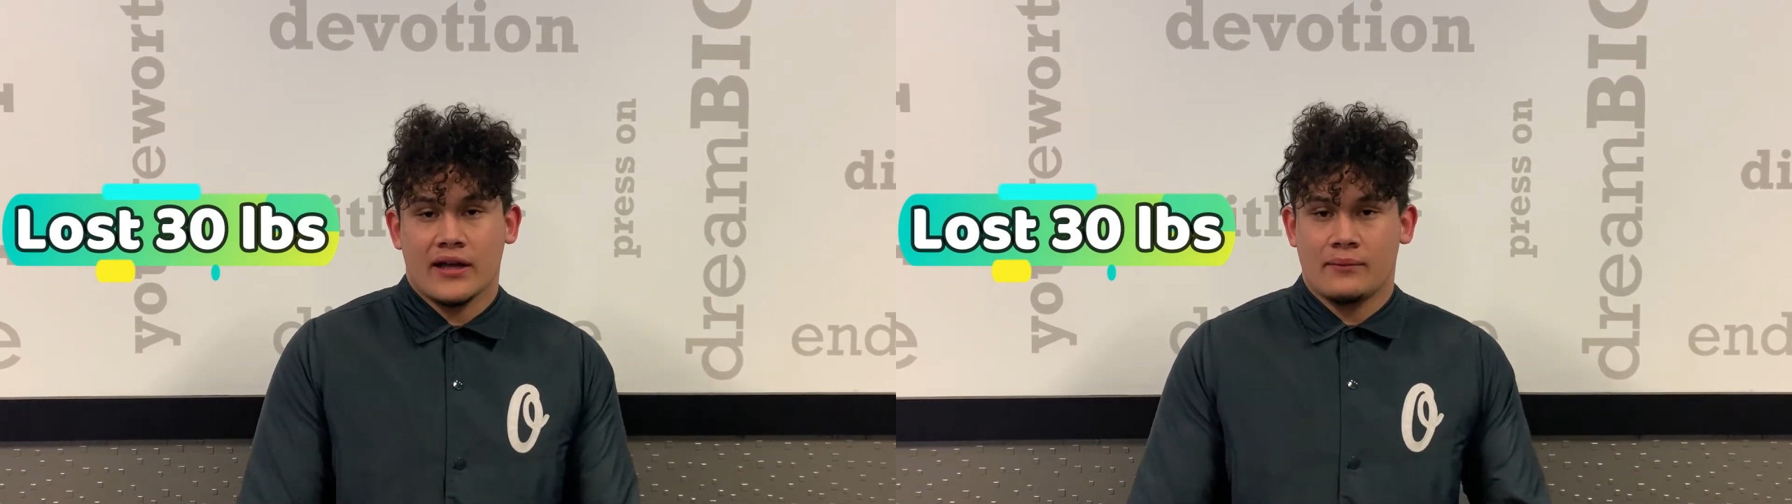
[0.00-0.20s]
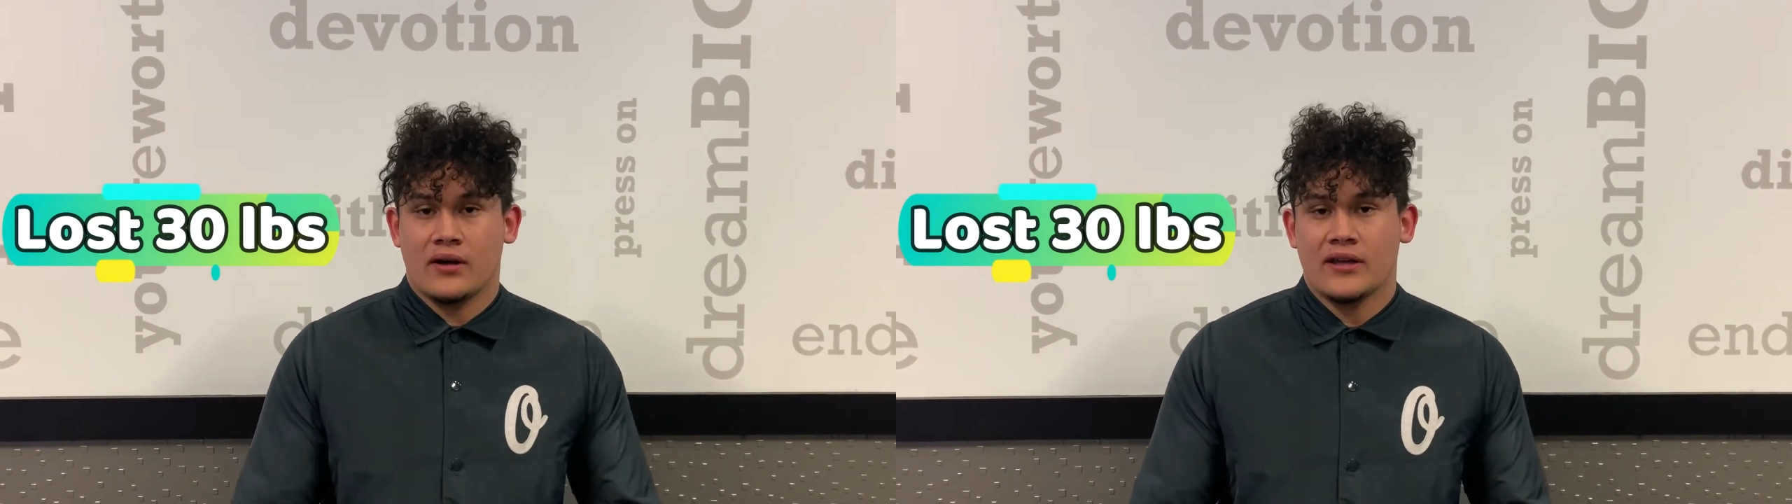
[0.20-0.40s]

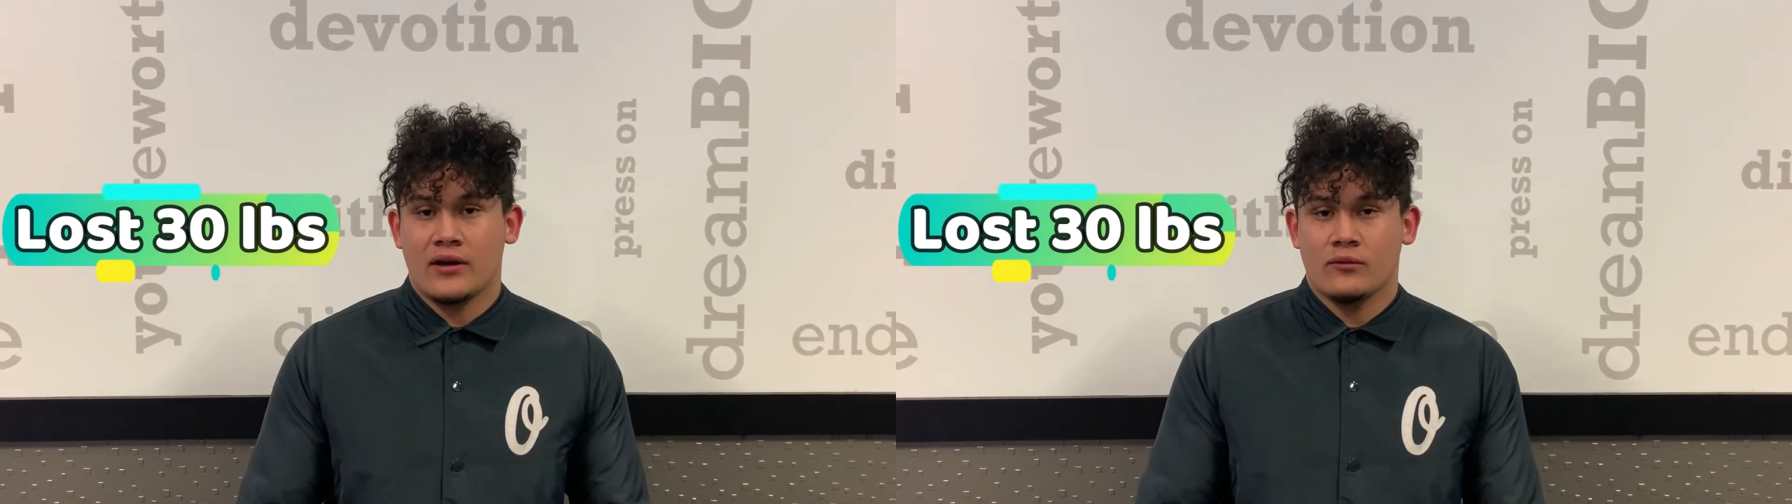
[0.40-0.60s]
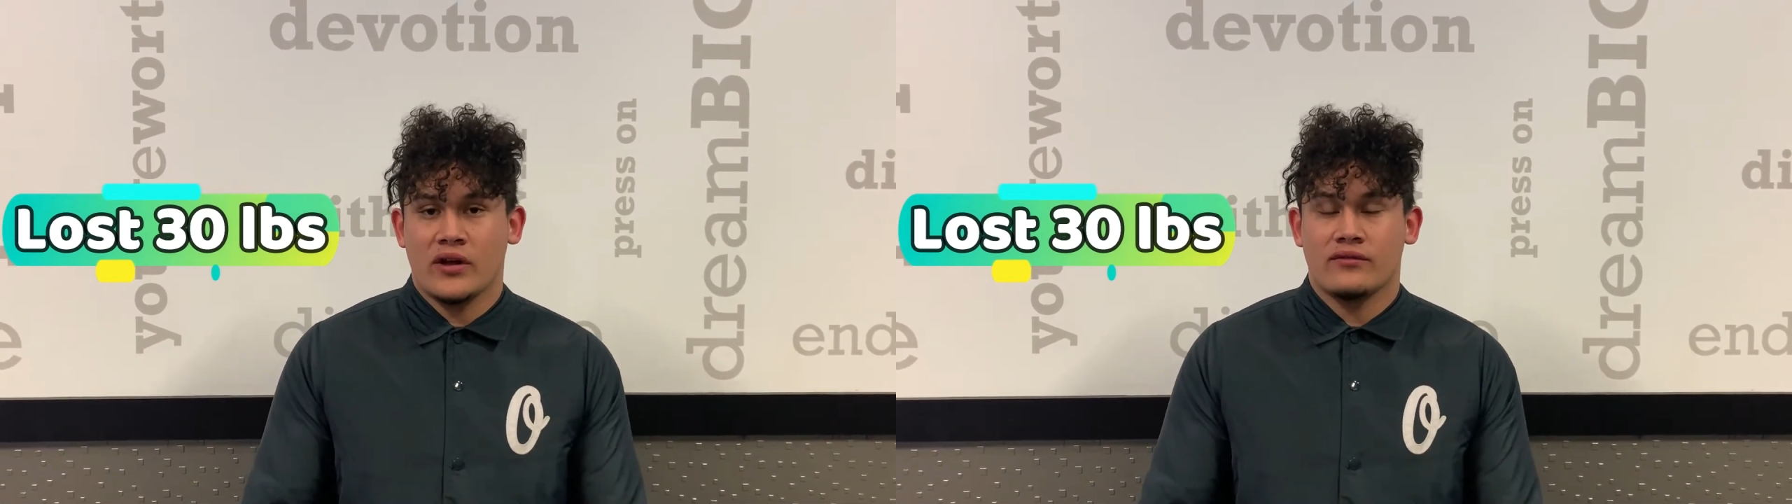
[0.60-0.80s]
I kept on
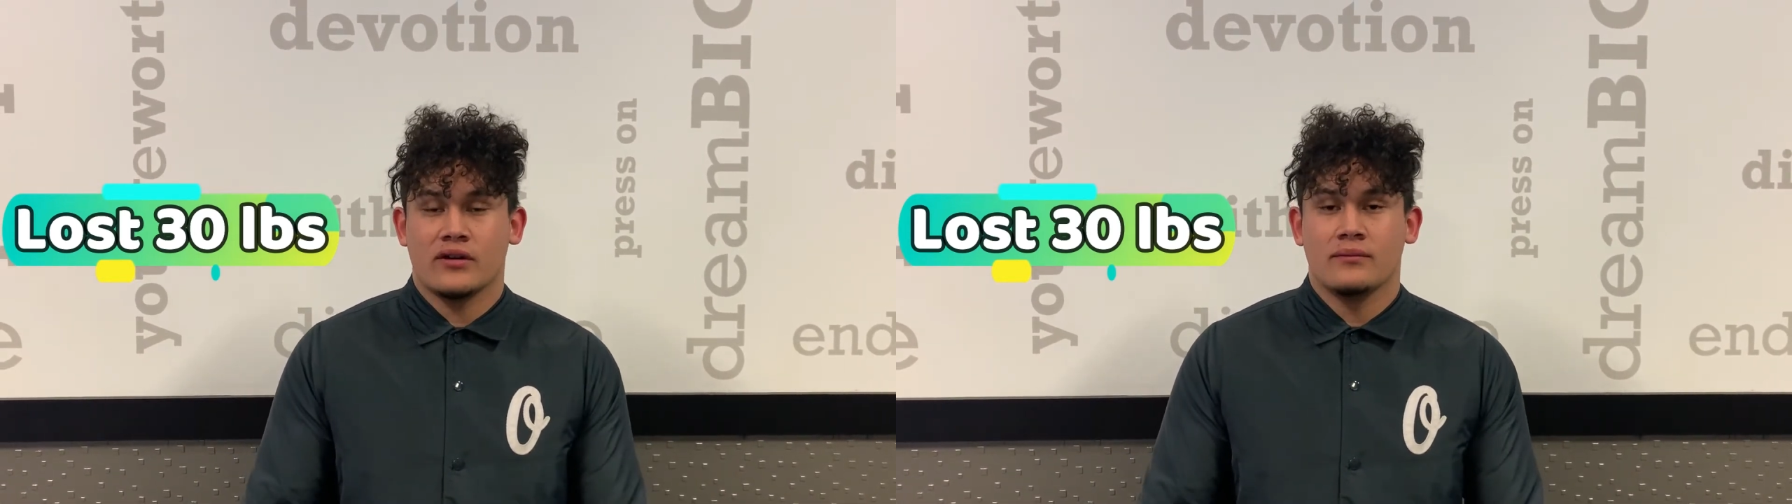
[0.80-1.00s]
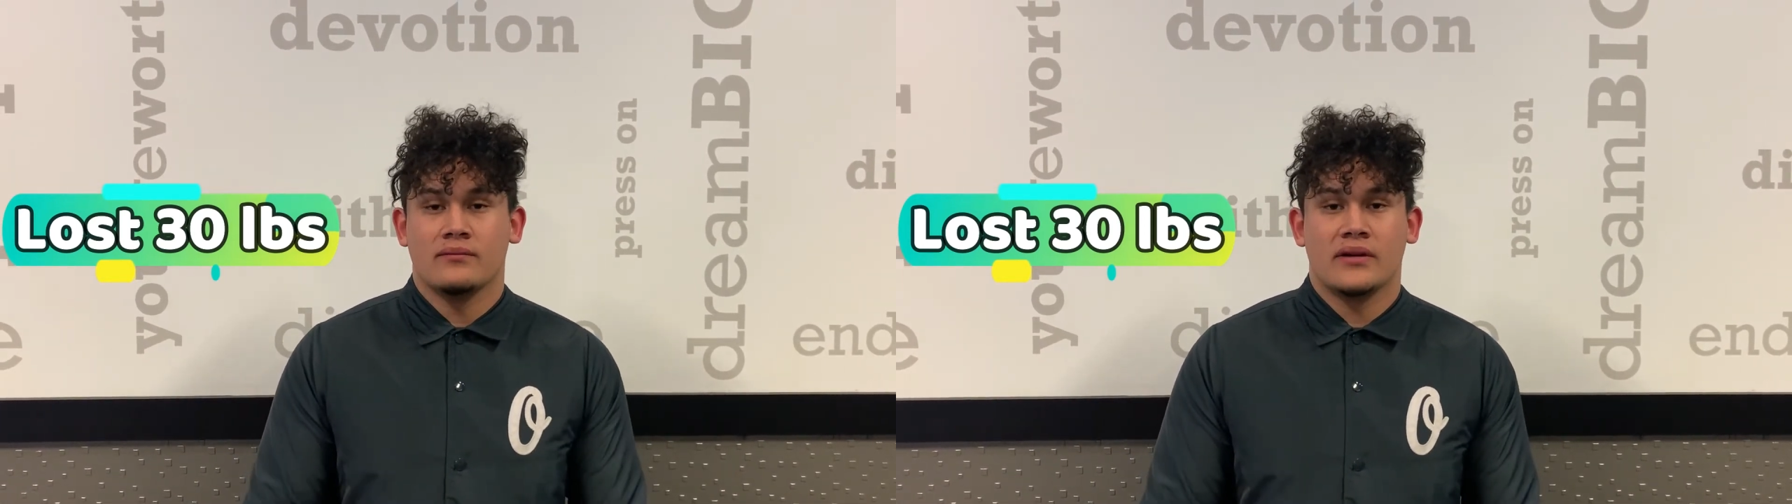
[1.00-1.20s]
that weight
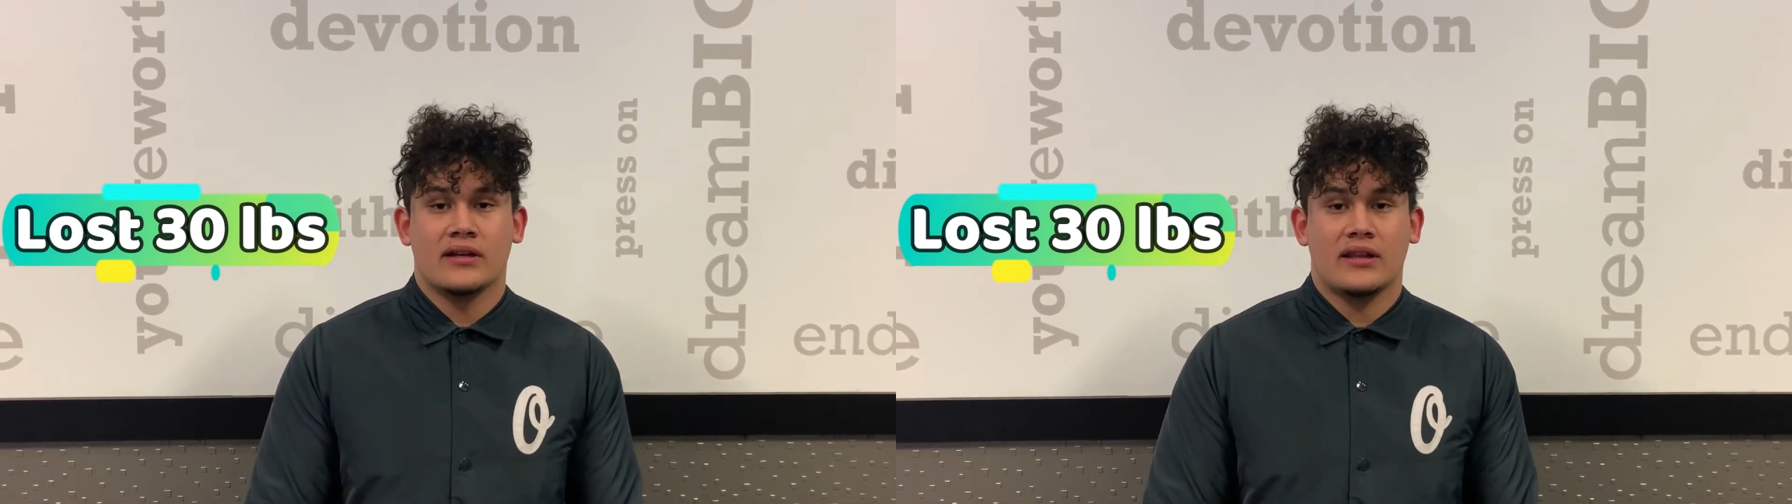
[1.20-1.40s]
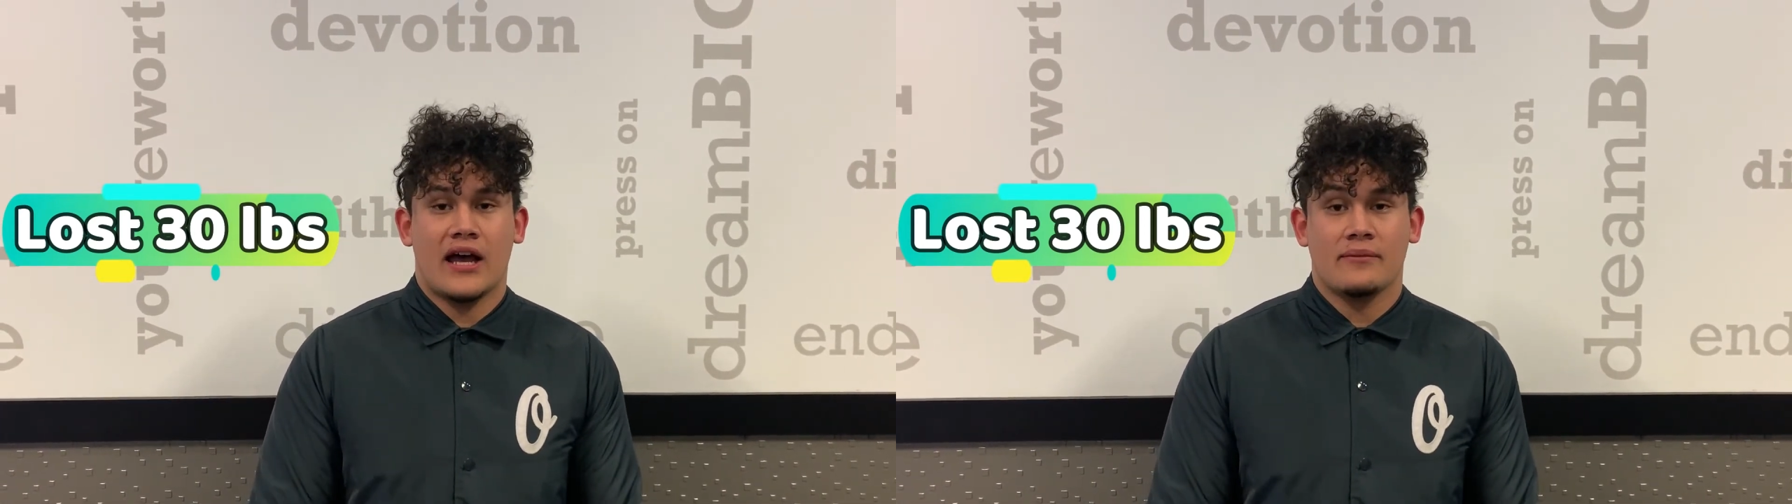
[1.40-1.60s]
for
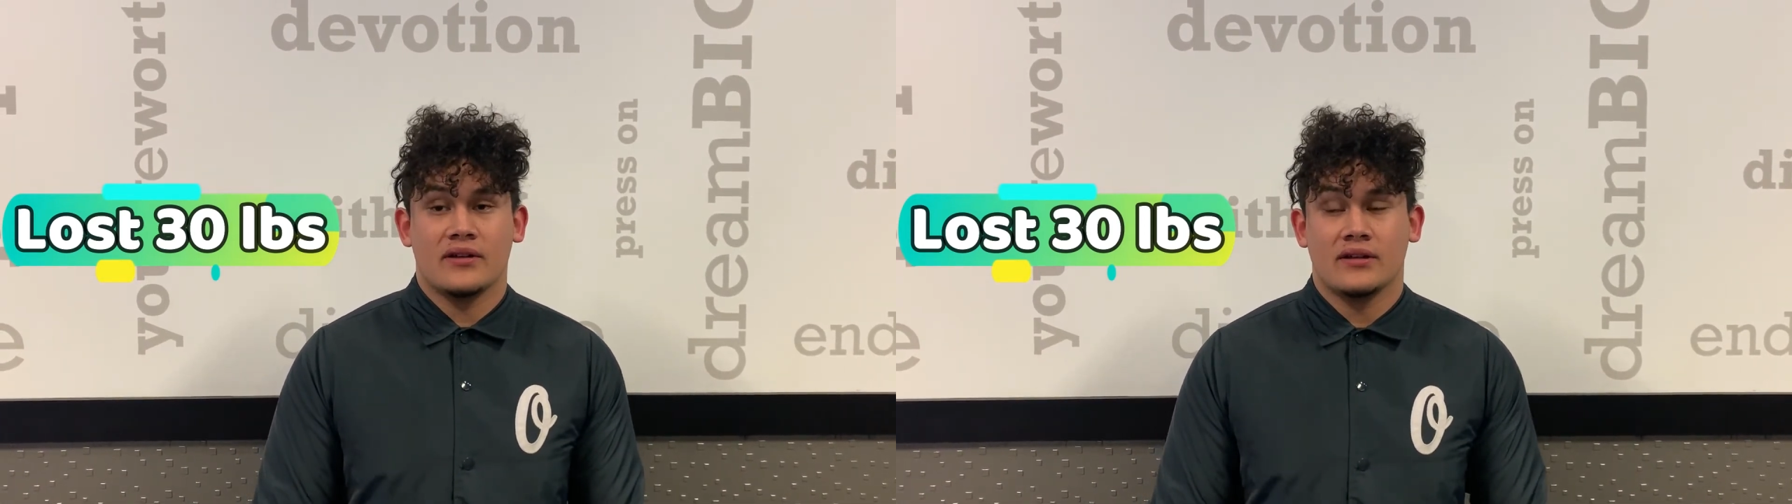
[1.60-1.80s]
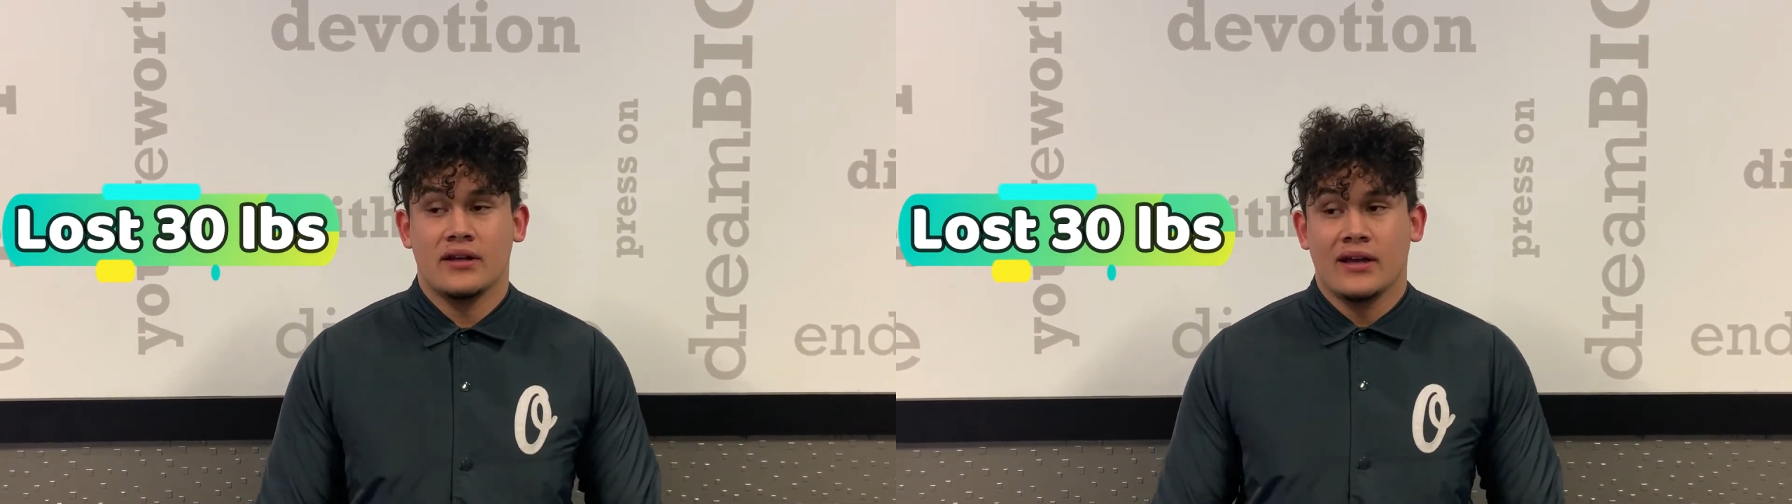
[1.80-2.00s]
being a
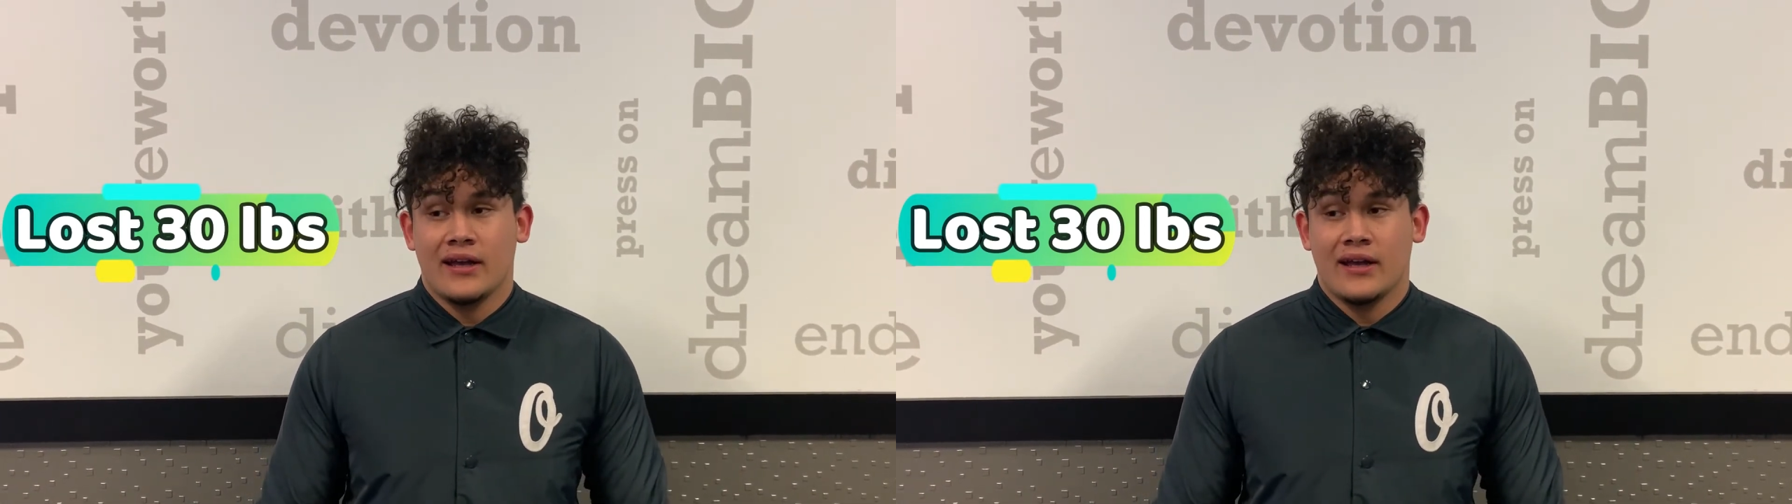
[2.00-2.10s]
lineman